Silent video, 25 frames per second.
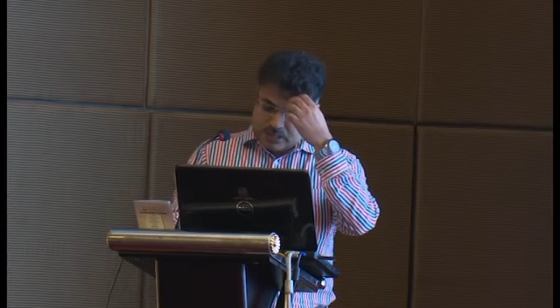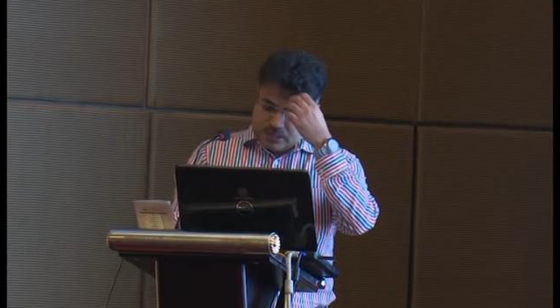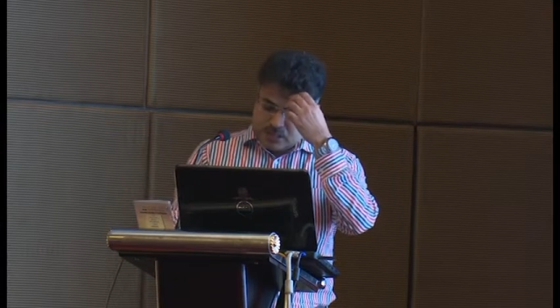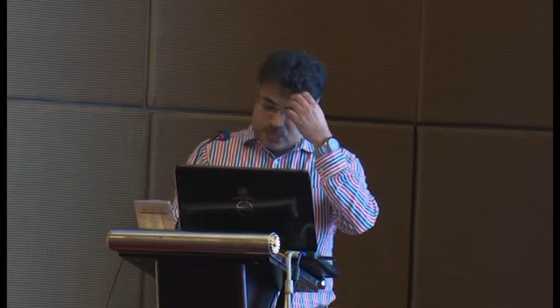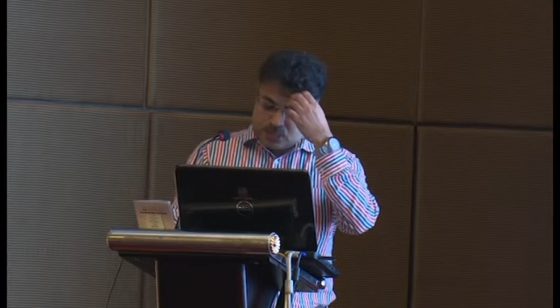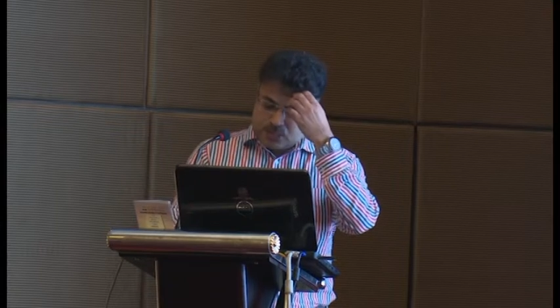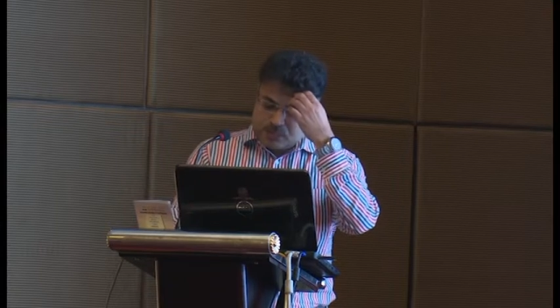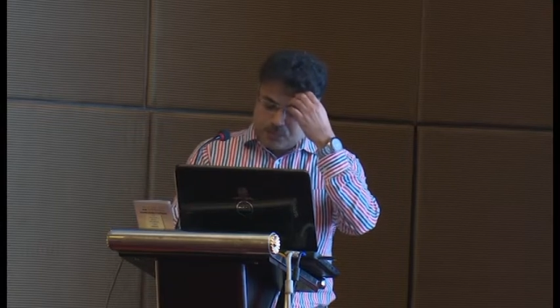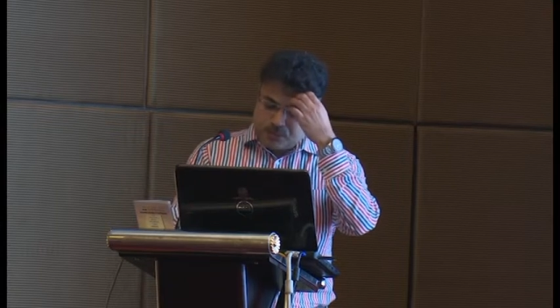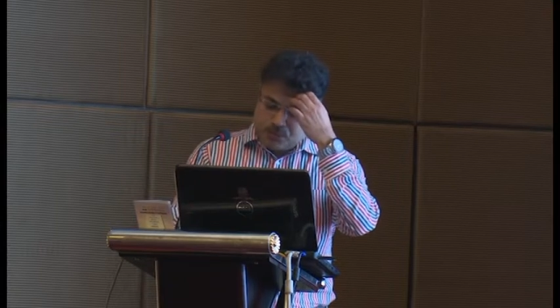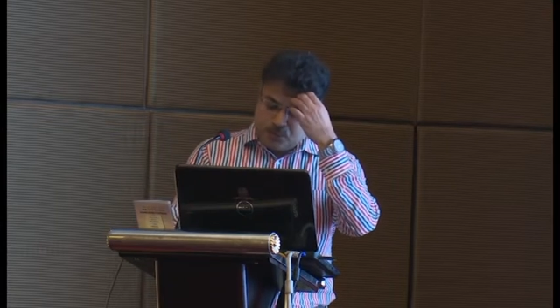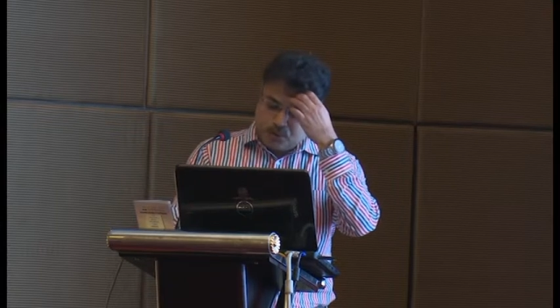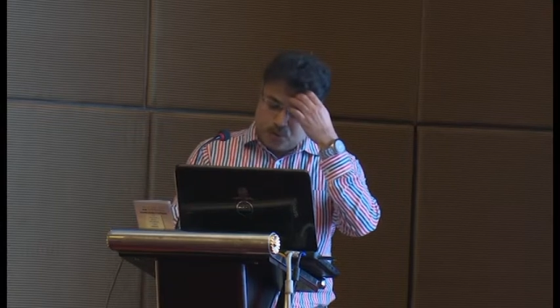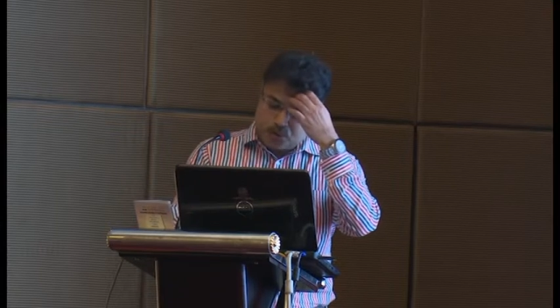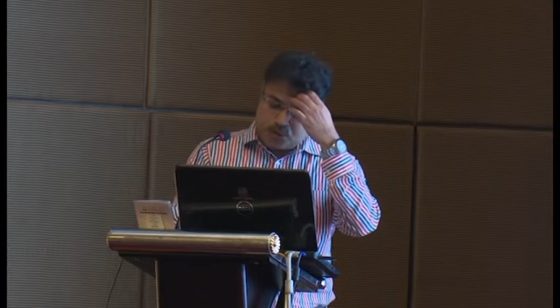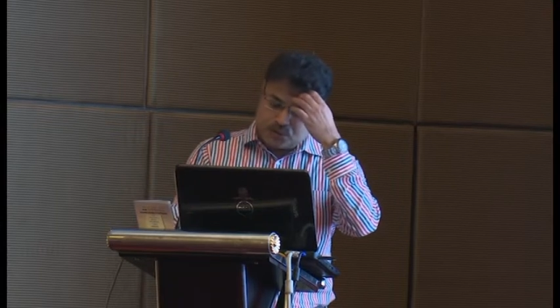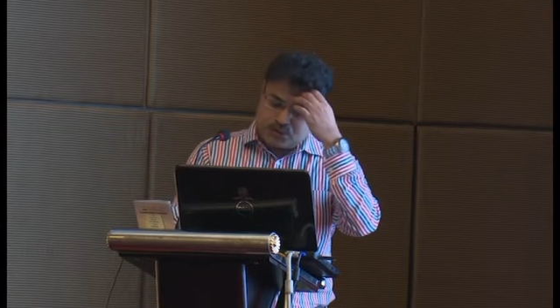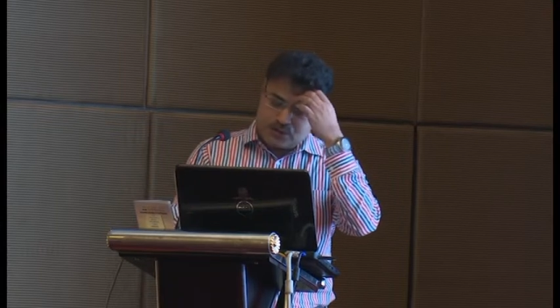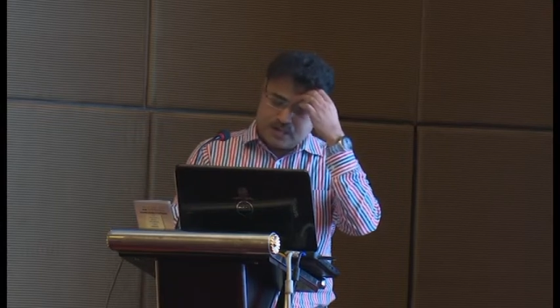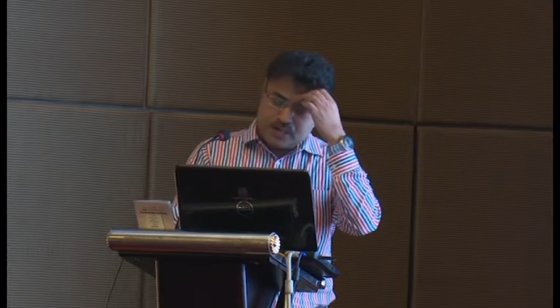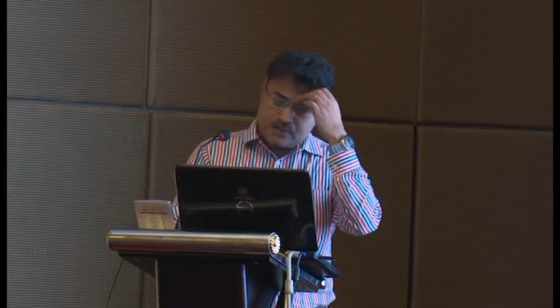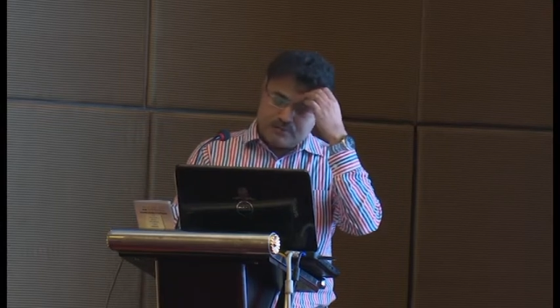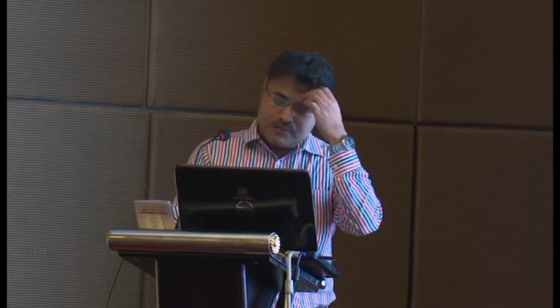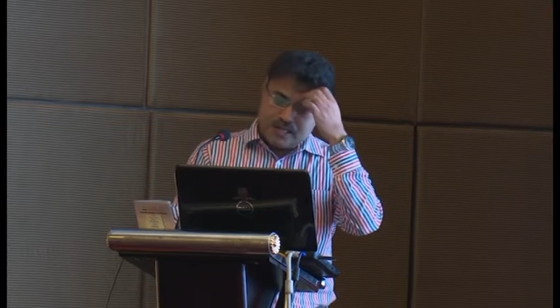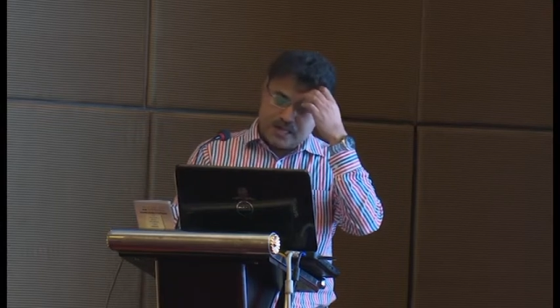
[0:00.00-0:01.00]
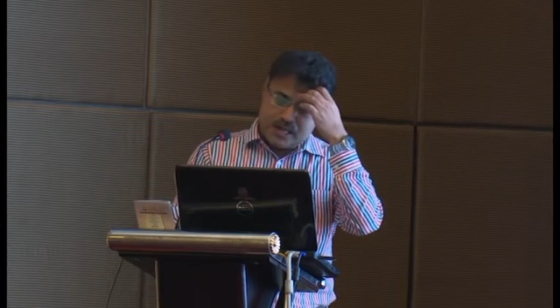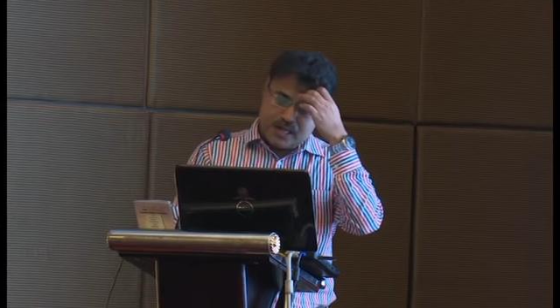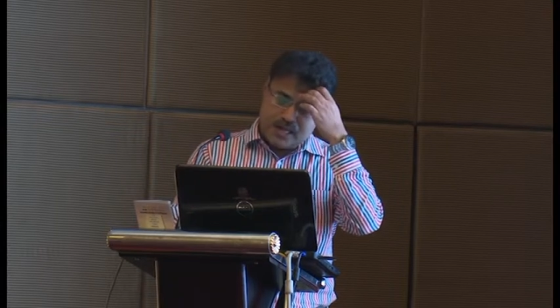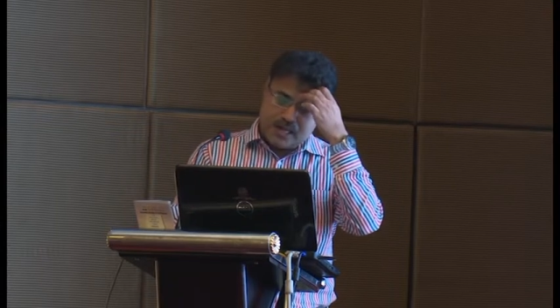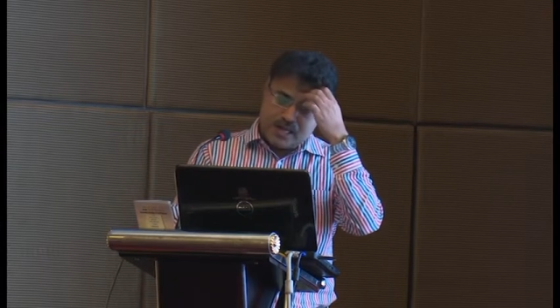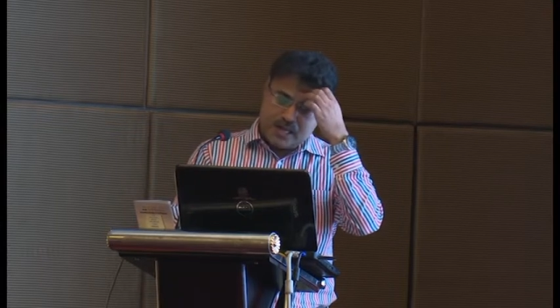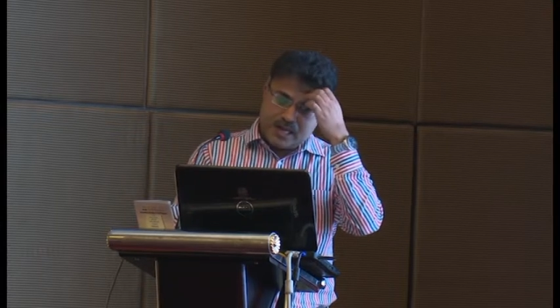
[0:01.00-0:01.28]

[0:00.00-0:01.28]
So most of the